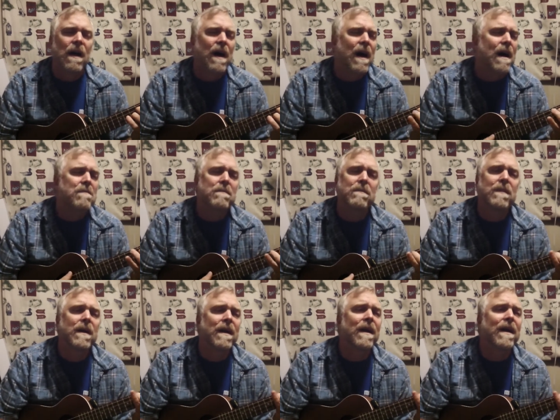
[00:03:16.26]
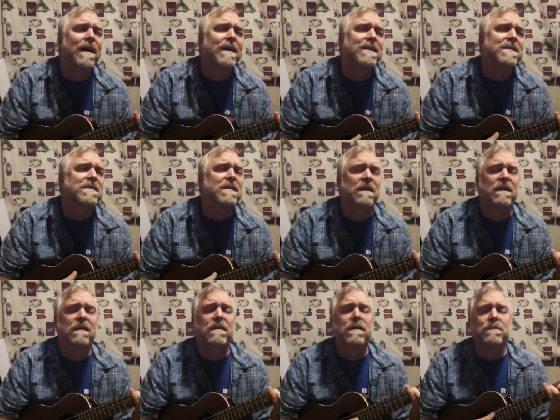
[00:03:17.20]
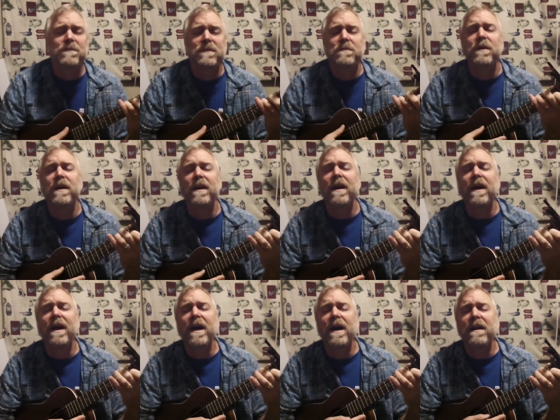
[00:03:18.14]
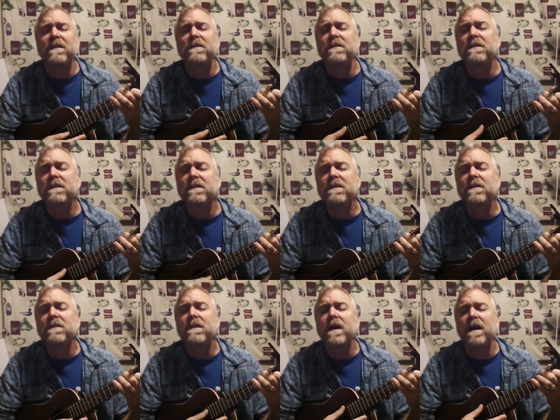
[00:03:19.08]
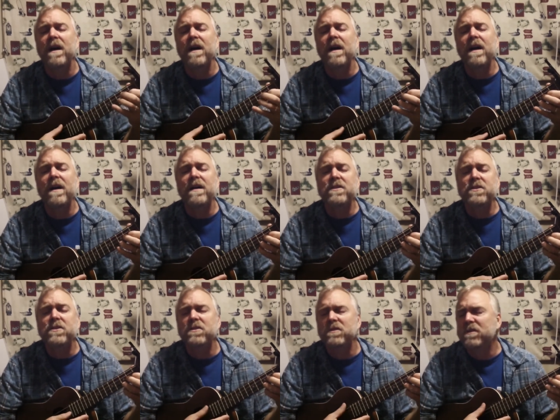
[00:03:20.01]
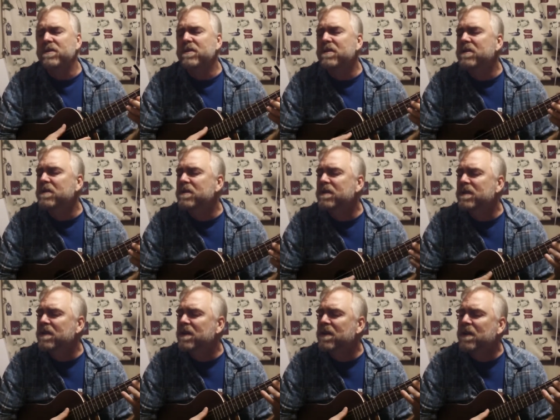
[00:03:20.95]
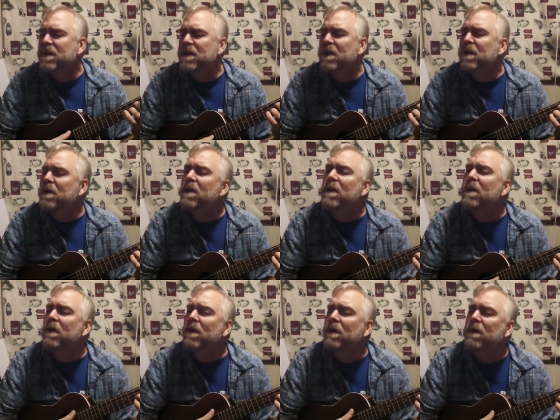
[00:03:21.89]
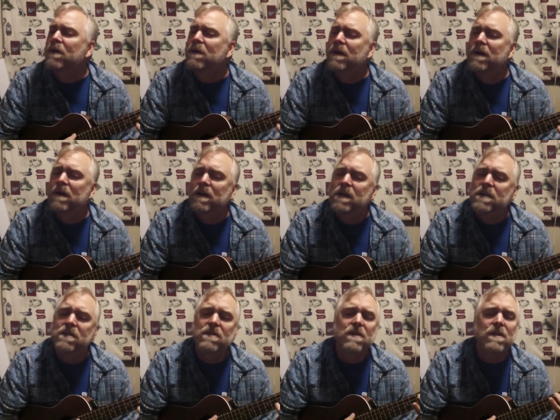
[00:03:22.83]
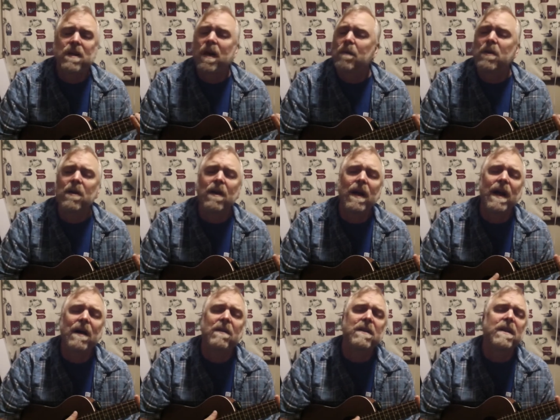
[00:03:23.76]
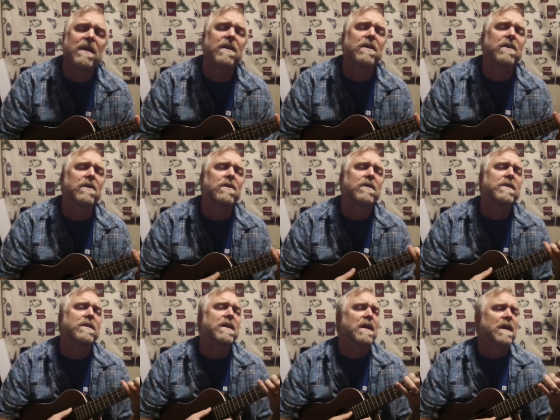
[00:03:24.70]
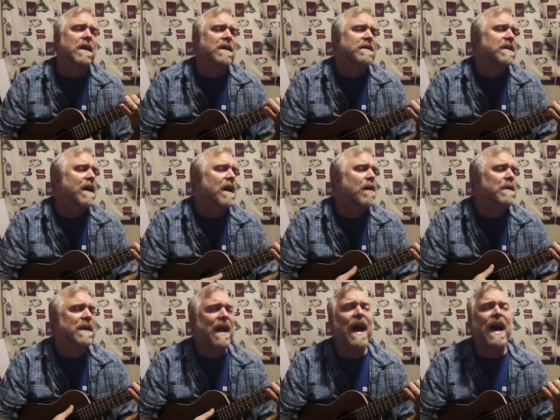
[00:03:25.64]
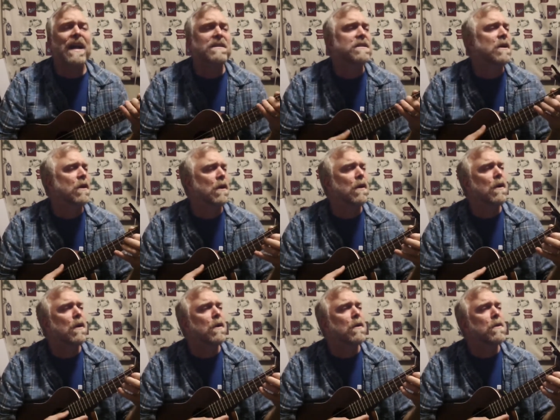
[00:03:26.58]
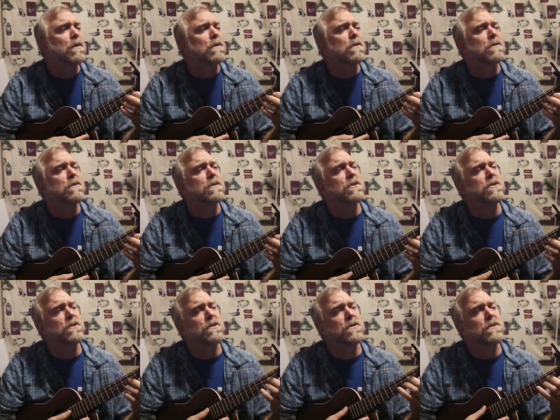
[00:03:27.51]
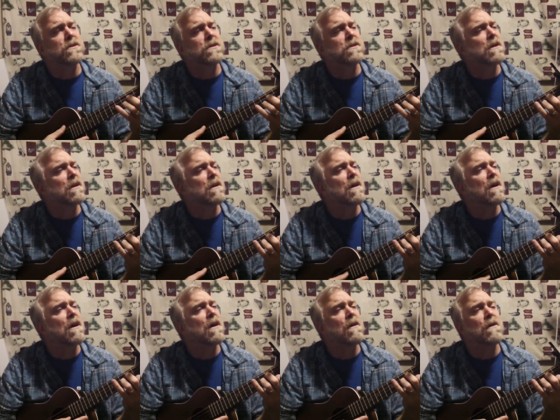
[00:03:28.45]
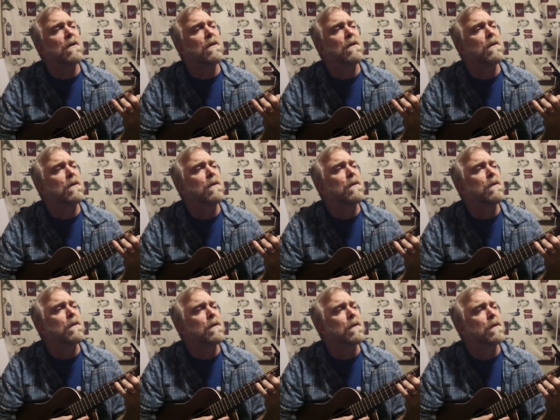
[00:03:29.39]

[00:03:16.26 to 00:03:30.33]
I messed up and better. I I should know. Some come around here and tell me I told you so.